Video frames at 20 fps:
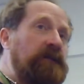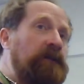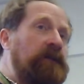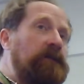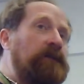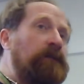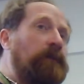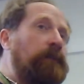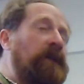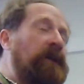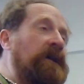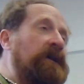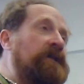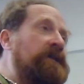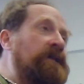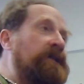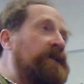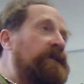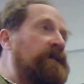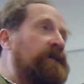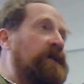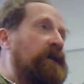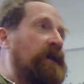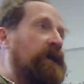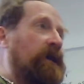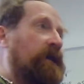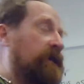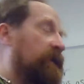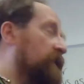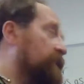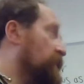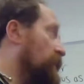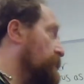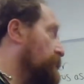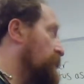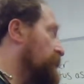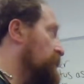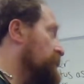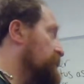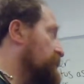that dominated the
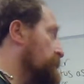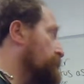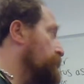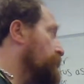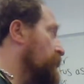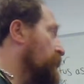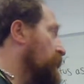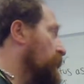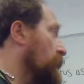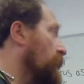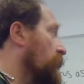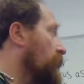Japanese Empire.